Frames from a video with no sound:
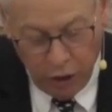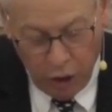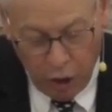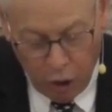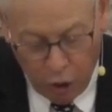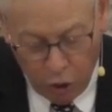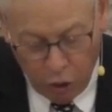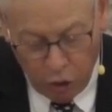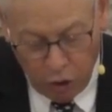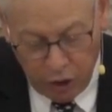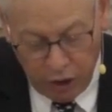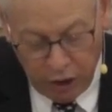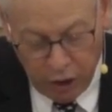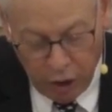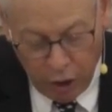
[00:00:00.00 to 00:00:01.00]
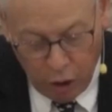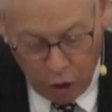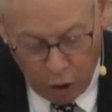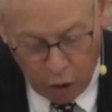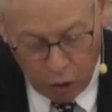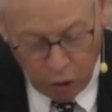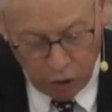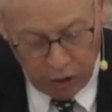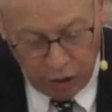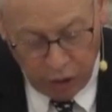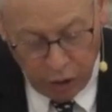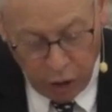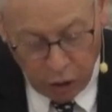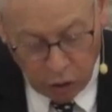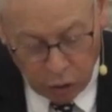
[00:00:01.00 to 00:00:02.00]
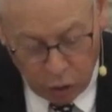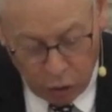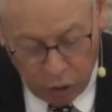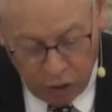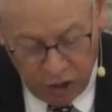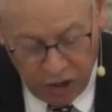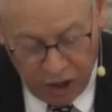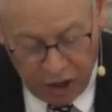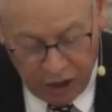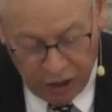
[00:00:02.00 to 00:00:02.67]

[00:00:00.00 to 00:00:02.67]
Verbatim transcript: holy, holy, Lord God